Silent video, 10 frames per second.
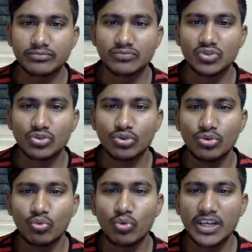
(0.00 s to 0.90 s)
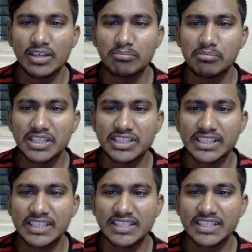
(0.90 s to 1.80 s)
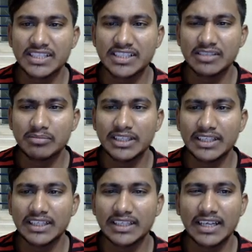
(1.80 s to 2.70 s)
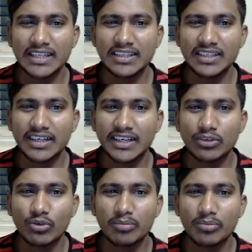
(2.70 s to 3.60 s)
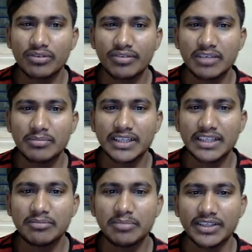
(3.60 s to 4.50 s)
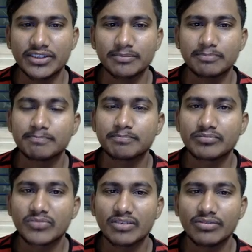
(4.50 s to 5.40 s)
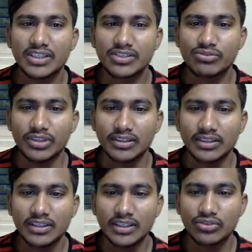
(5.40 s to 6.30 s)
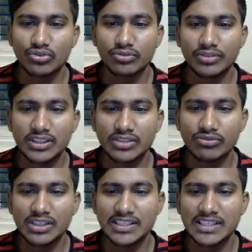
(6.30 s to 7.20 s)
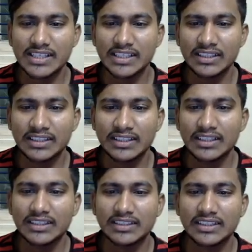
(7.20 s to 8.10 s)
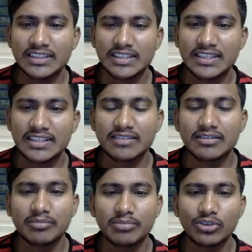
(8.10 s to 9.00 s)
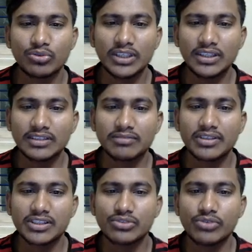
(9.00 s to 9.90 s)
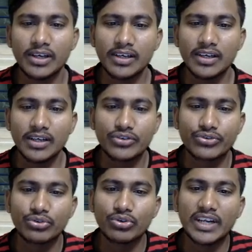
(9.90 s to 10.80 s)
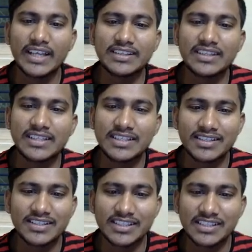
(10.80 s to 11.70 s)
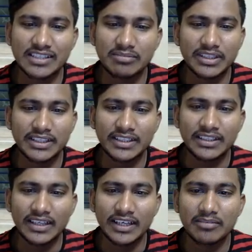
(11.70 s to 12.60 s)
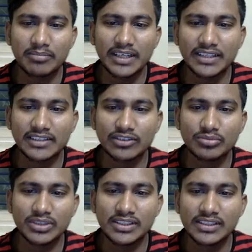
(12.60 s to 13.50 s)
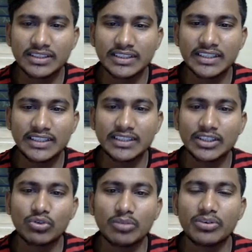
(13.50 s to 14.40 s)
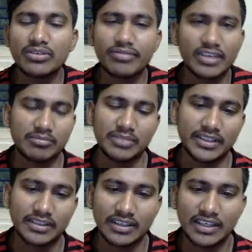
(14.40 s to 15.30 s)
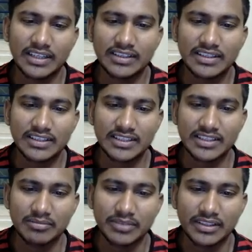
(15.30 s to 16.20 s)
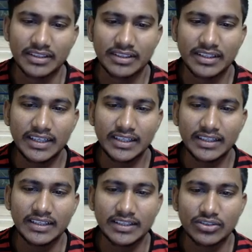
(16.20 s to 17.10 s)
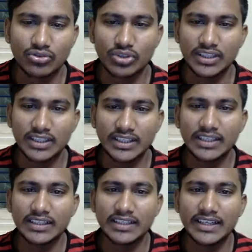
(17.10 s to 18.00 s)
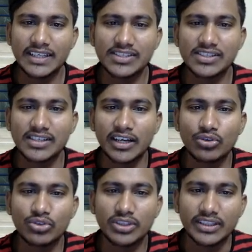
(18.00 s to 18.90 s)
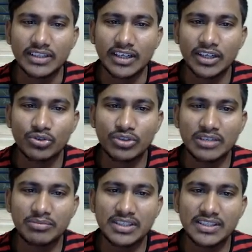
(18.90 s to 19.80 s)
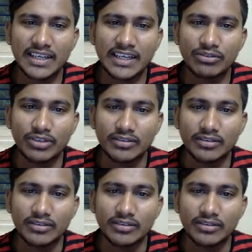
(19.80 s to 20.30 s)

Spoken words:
So one measuring 16 meter in length and 12.5 meter in breadth. First one. So first one is here. This is the blue one. First one. So length is 16 meter and breadth is how much? Here 12.5 meter. Length is 16 meter. Right? So here next another means second one.